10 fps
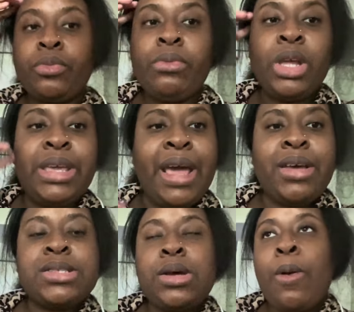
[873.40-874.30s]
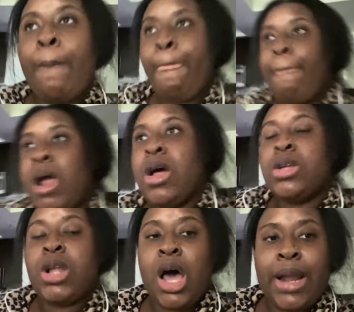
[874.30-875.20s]
yeah so
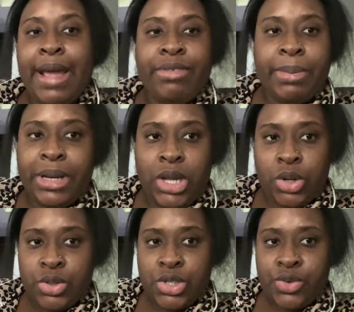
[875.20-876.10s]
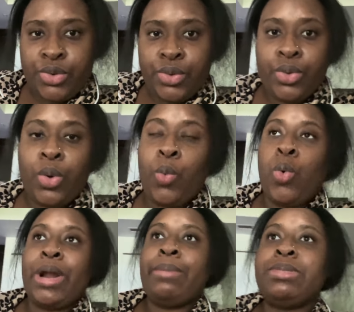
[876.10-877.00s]
not everybody goes through
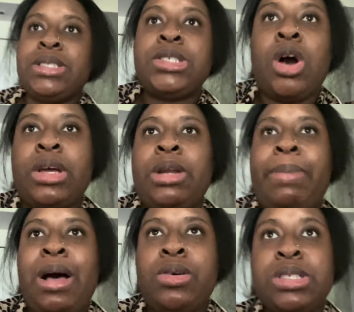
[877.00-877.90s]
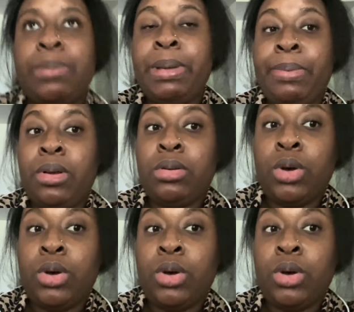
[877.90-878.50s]
what i'm talking about some people go